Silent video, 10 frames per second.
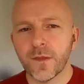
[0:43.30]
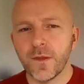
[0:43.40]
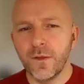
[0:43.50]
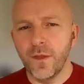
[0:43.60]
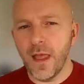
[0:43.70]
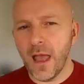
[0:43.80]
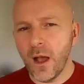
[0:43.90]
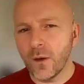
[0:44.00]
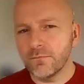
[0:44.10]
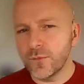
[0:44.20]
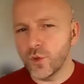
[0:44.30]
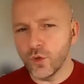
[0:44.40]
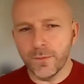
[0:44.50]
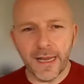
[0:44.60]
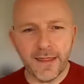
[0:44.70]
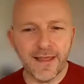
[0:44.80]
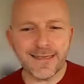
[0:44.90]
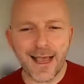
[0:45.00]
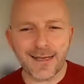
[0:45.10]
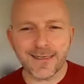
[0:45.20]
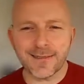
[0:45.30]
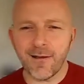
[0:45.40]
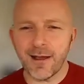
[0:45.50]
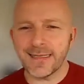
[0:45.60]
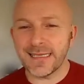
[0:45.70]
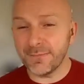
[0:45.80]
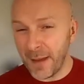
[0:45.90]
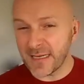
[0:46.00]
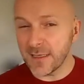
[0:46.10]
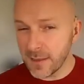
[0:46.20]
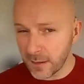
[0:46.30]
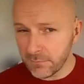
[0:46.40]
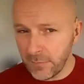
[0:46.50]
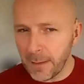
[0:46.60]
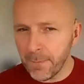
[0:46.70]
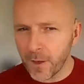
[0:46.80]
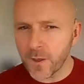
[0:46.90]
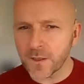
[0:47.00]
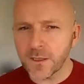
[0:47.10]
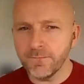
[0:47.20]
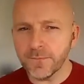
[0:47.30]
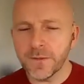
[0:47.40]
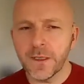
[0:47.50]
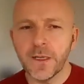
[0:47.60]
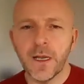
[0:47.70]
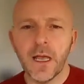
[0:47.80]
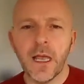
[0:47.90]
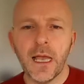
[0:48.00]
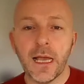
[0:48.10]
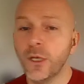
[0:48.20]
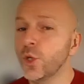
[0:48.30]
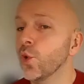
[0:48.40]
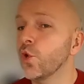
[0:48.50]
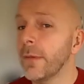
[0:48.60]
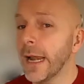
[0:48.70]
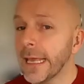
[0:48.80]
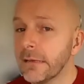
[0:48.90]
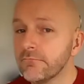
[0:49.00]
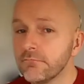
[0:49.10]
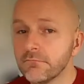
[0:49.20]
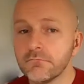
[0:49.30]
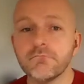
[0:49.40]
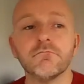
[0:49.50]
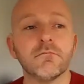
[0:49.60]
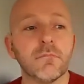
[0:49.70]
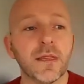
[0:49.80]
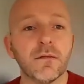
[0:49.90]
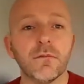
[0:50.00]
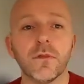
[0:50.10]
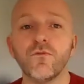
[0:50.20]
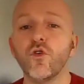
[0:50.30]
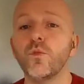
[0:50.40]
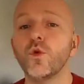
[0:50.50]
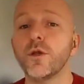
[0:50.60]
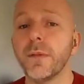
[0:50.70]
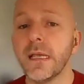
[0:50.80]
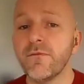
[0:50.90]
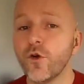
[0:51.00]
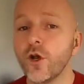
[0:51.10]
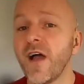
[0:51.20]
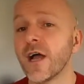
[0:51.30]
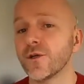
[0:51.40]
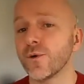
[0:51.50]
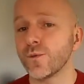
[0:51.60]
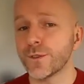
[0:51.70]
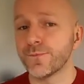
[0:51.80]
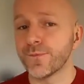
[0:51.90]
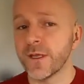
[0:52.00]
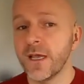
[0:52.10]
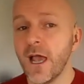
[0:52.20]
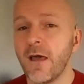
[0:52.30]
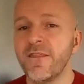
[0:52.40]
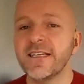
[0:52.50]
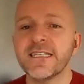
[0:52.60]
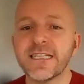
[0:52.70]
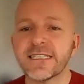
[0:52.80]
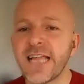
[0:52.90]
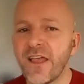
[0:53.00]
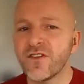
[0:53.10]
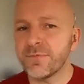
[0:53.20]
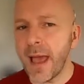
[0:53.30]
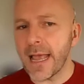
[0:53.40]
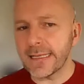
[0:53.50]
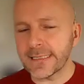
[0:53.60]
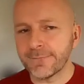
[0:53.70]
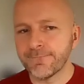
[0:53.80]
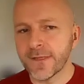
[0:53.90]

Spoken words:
Now, normally this exercise is better done in person, and normally the room would be full of adults, and this is a safe space.